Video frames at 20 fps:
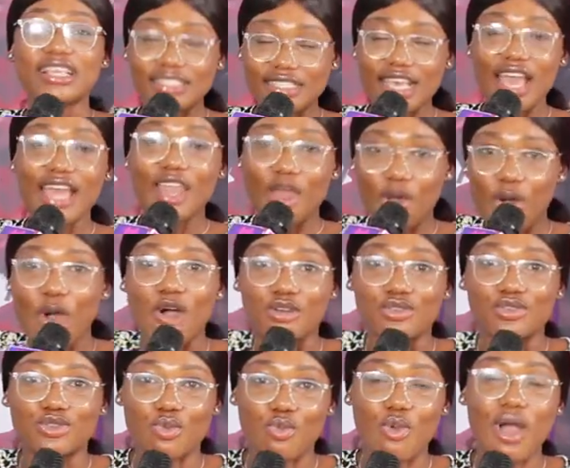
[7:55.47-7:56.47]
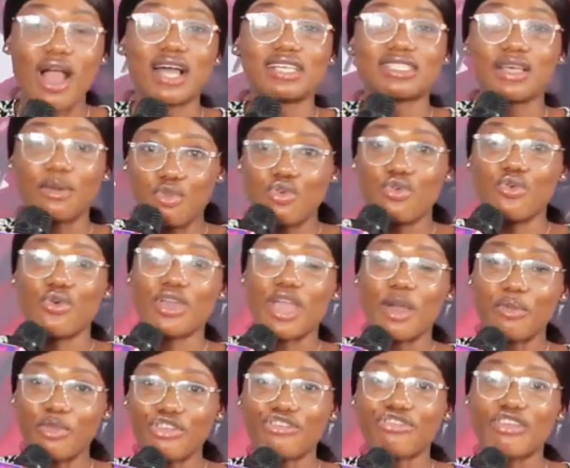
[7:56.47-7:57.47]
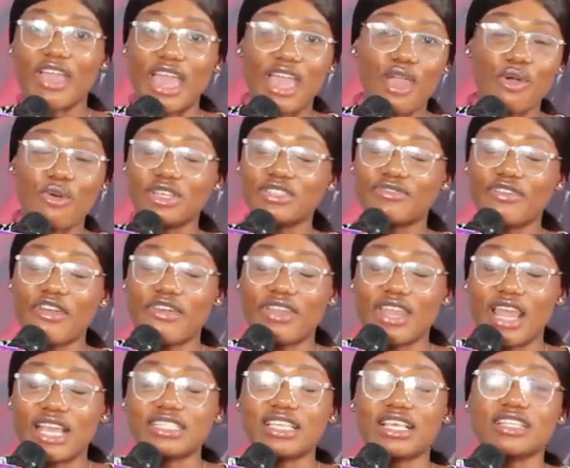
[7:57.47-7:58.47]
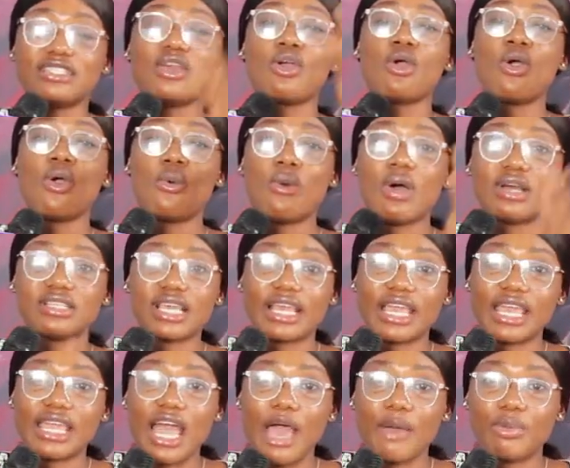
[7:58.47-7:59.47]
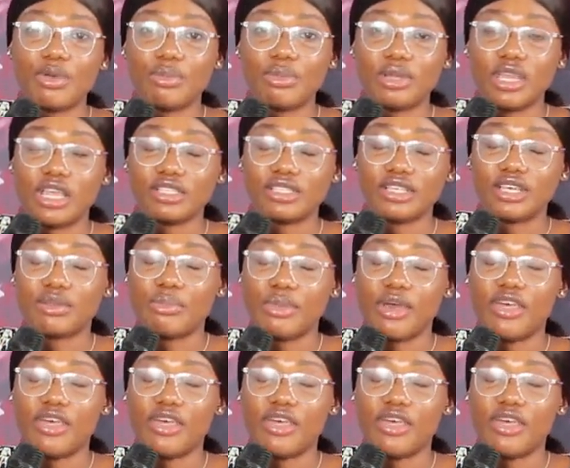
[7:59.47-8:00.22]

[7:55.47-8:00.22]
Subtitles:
Sana Koso, Mwakasa Muhuye Moshe, it was very nice. And once again, happy belated